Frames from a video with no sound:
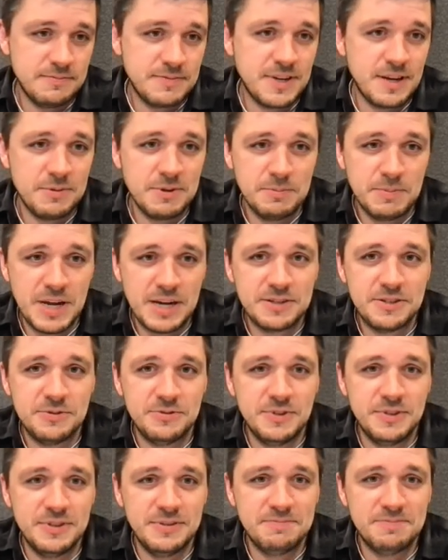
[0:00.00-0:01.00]
coming back
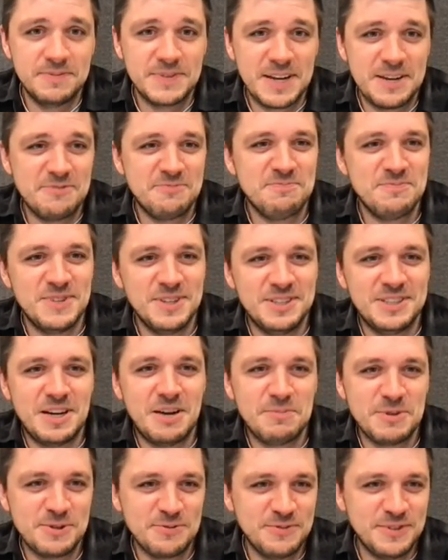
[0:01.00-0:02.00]
to the kind of the
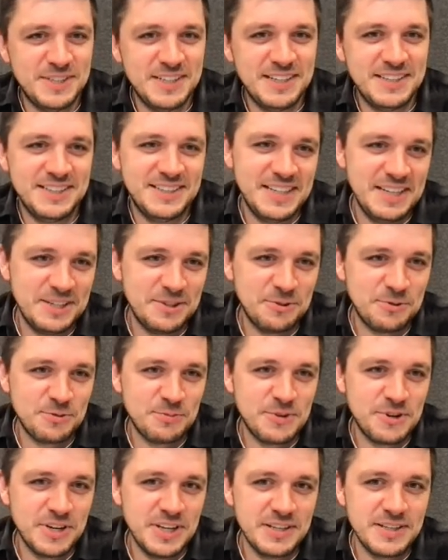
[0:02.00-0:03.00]
topic of the day the data on
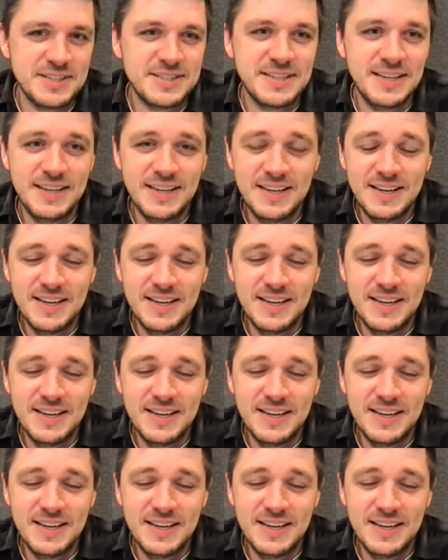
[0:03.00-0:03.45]
kubernetes